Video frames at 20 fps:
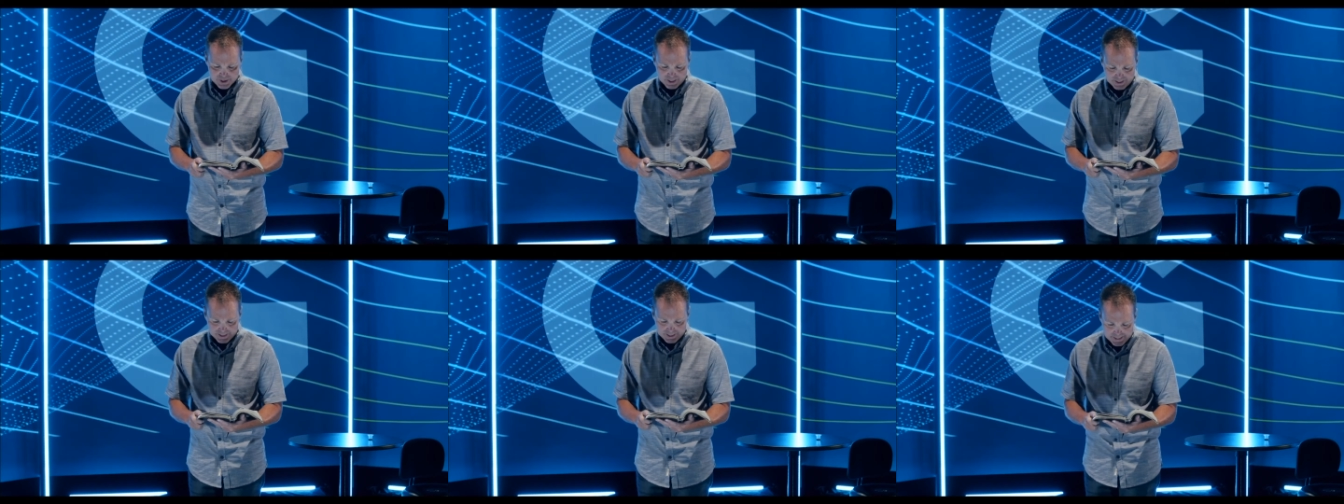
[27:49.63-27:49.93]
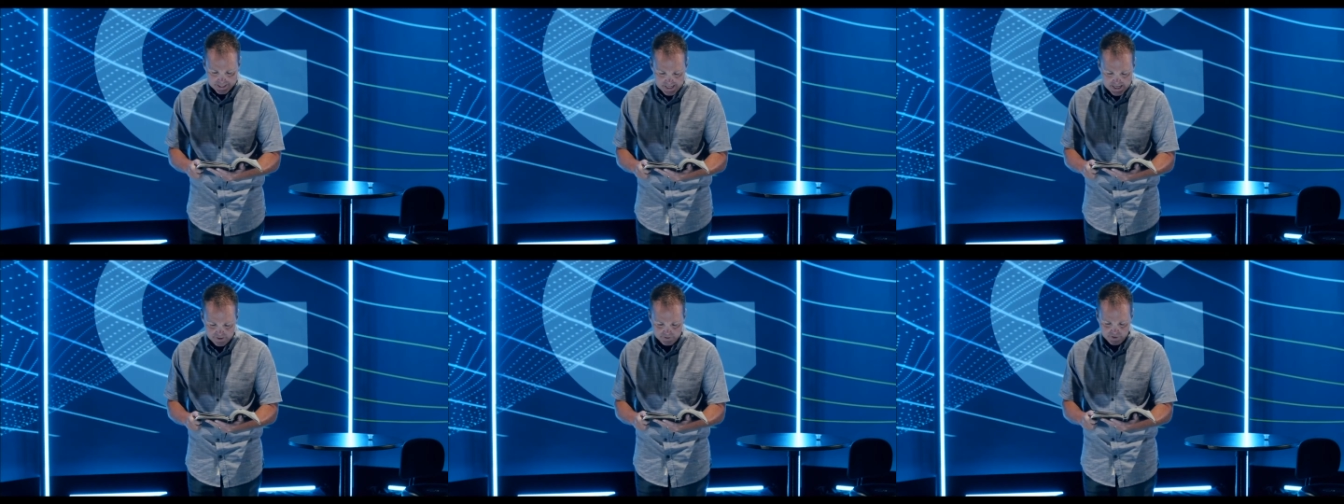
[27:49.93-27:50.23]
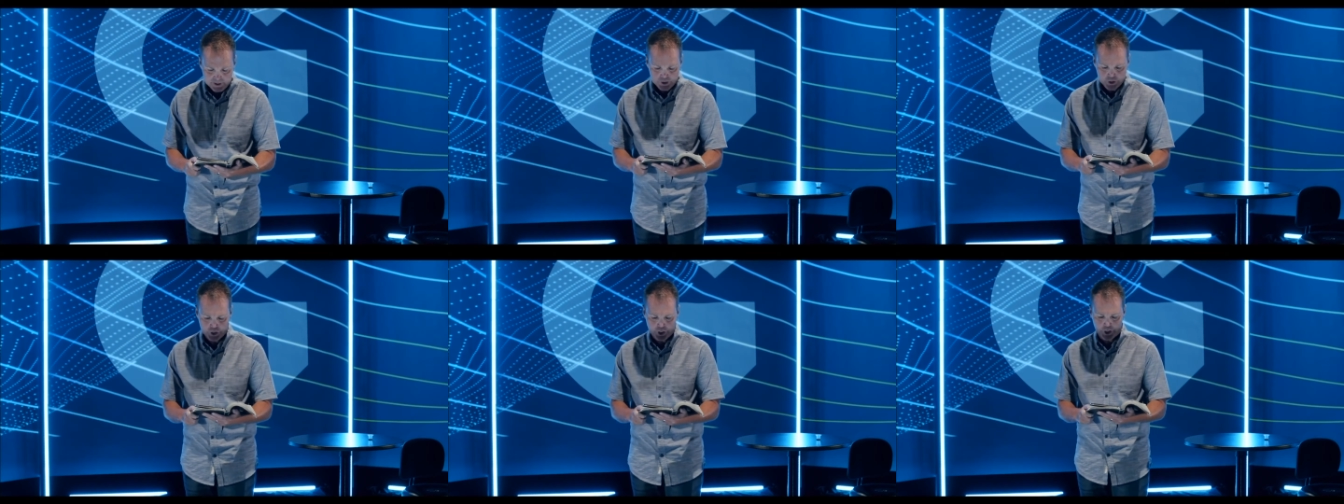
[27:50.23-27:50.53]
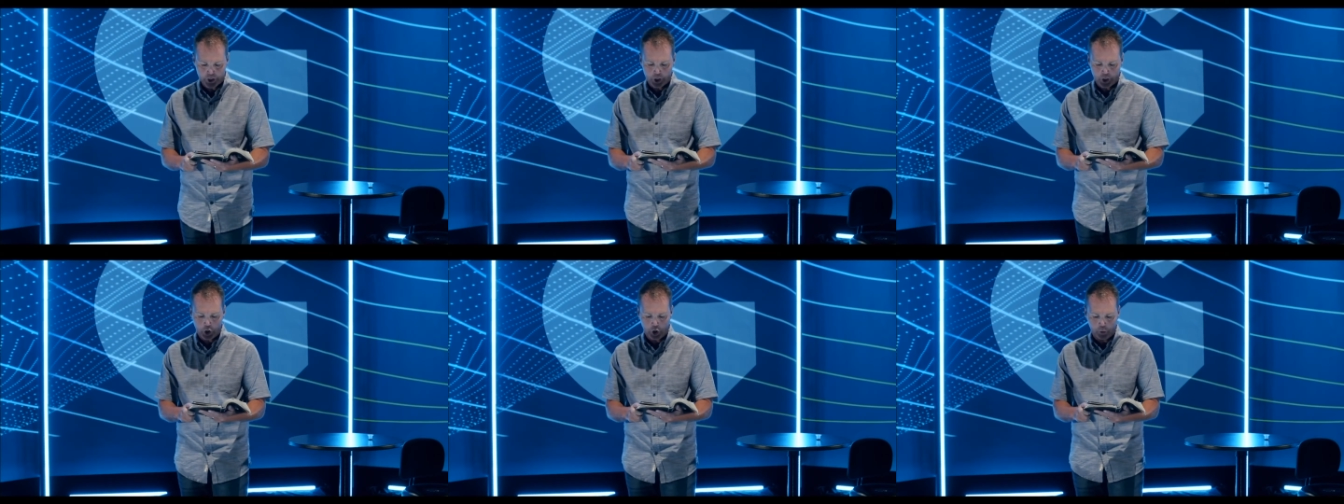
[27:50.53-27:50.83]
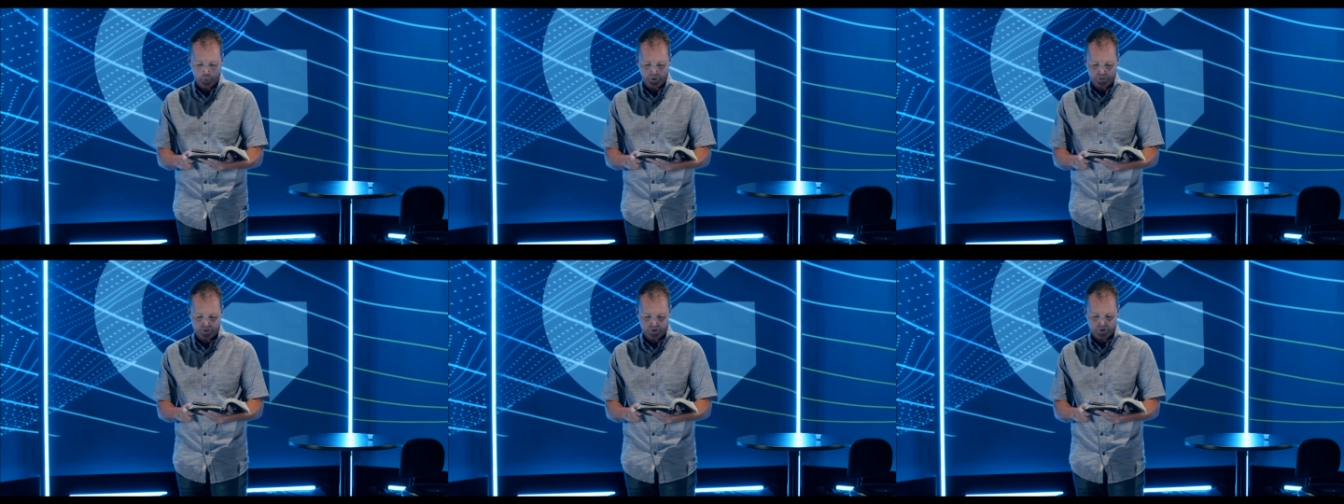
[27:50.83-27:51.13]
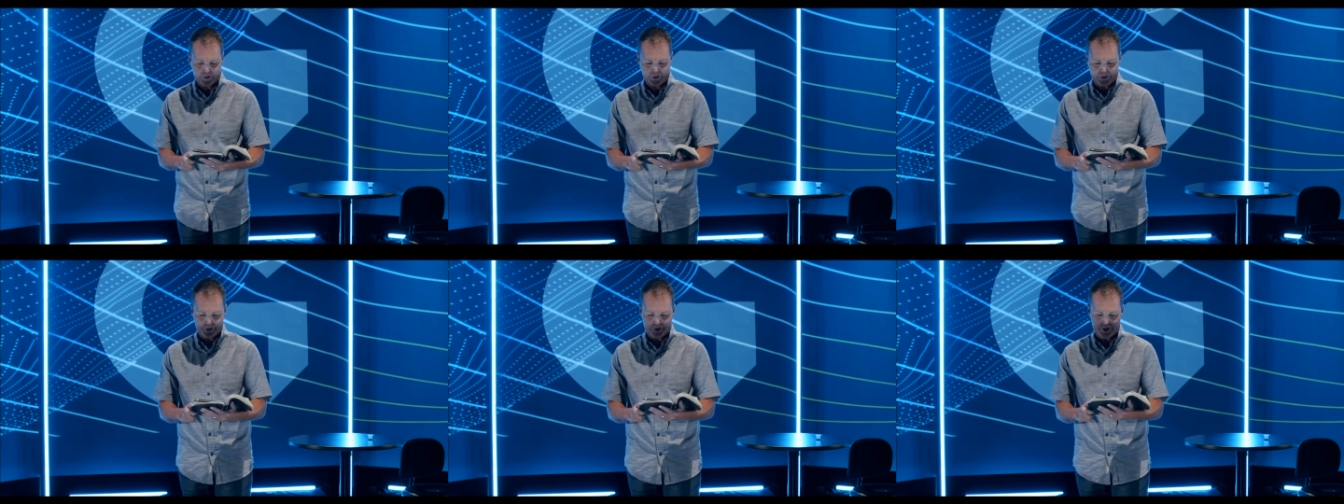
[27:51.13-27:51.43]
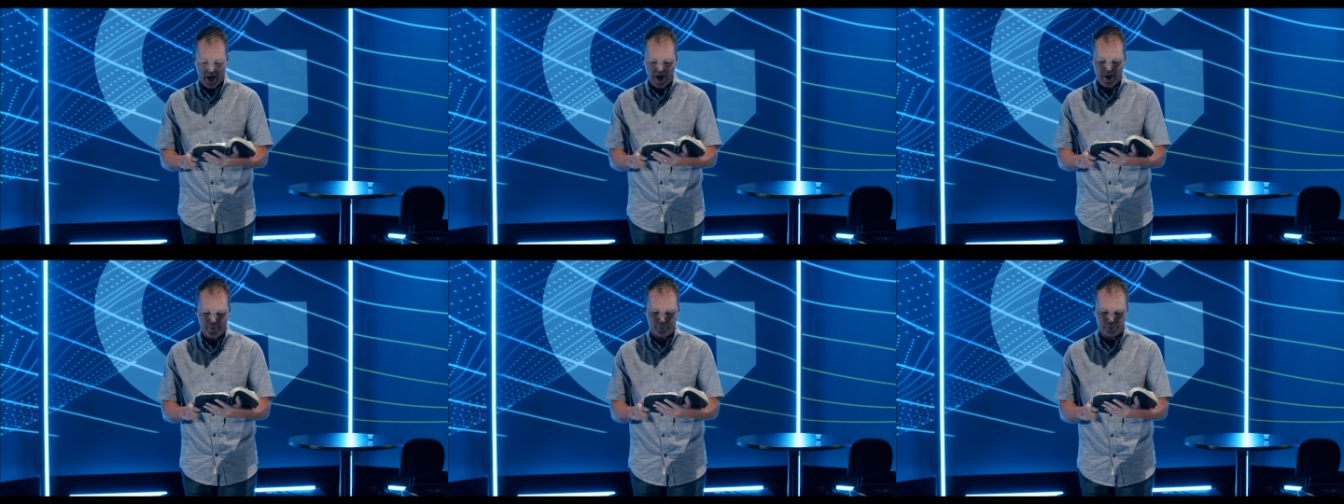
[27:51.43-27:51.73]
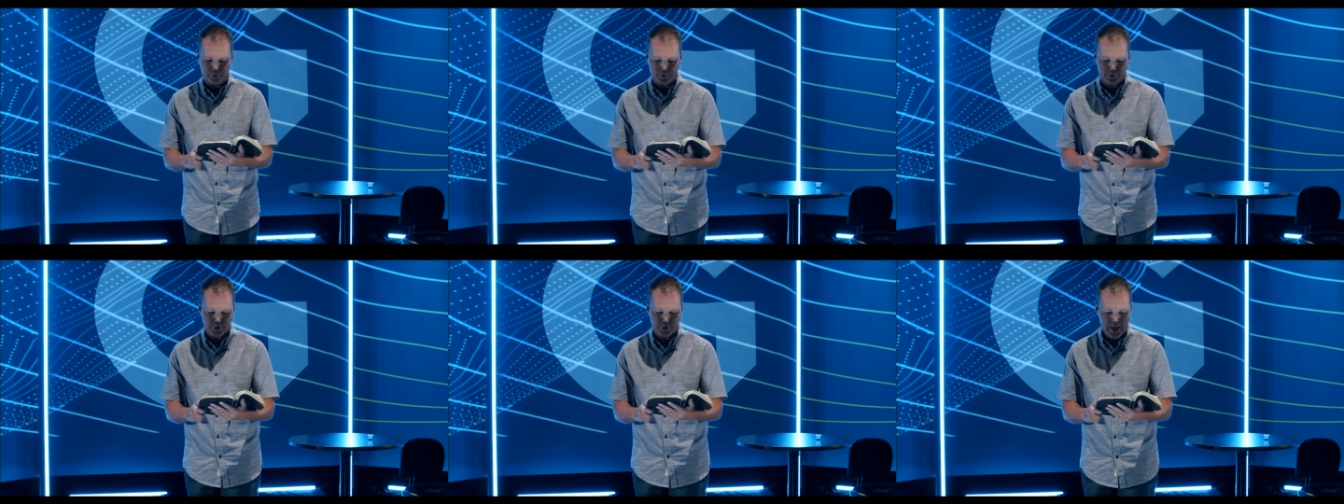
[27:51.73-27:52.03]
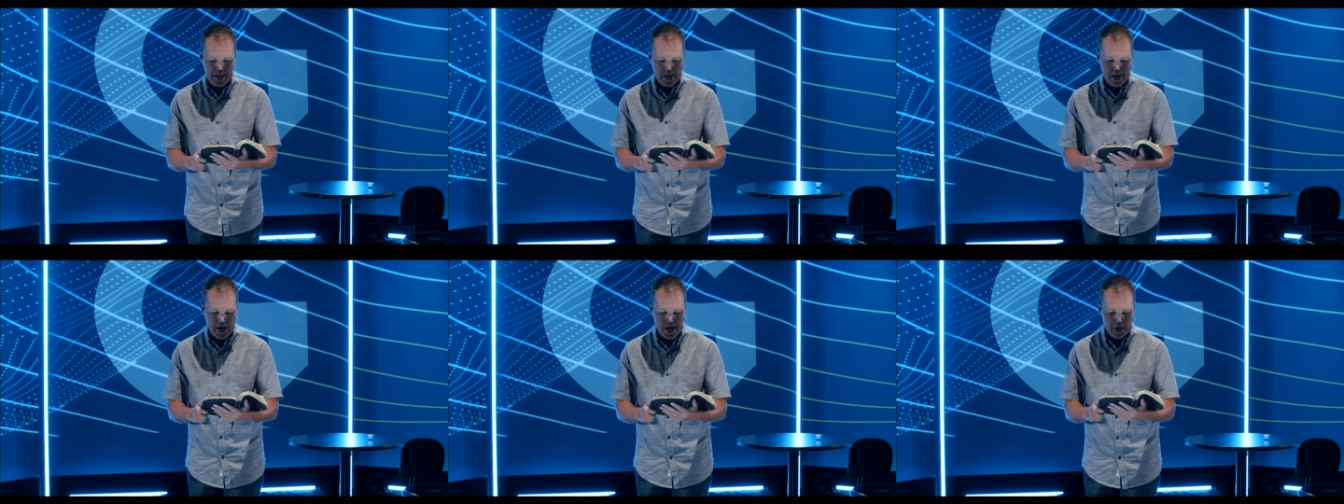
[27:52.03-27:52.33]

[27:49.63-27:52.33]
leaving Jericho with his disciples, a